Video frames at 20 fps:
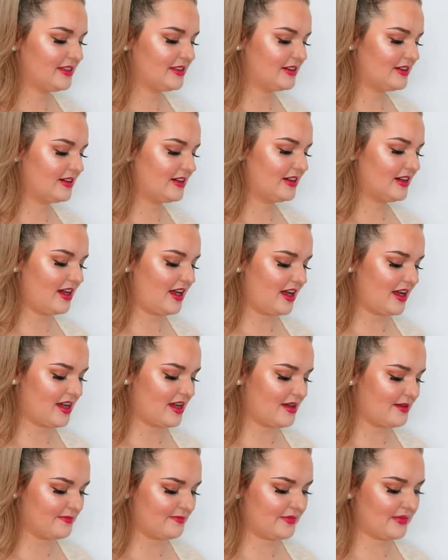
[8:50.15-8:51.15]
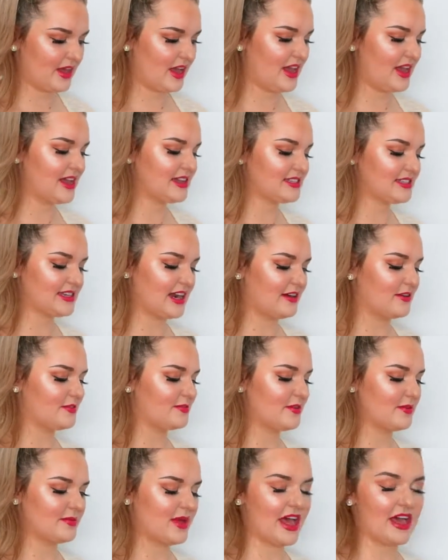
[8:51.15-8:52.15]
a
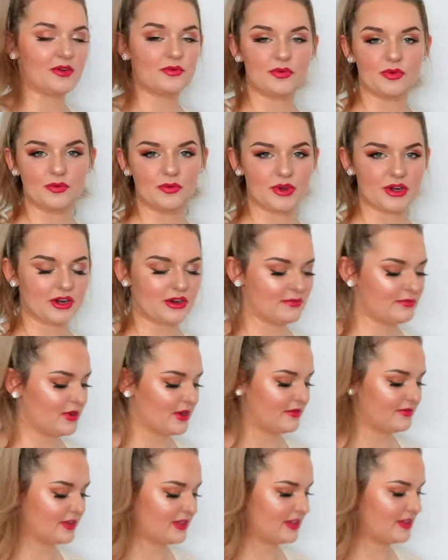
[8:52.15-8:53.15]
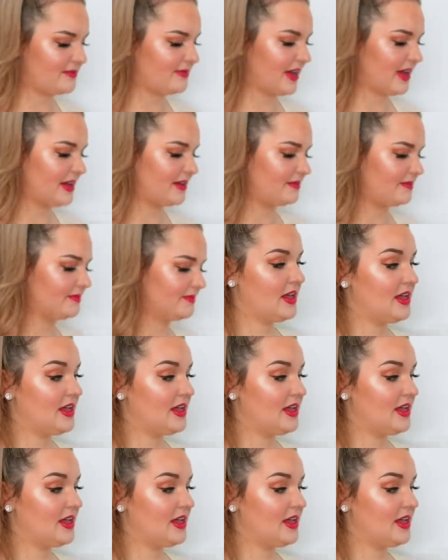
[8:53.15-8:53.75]
styrofoam head will work perfectly fine.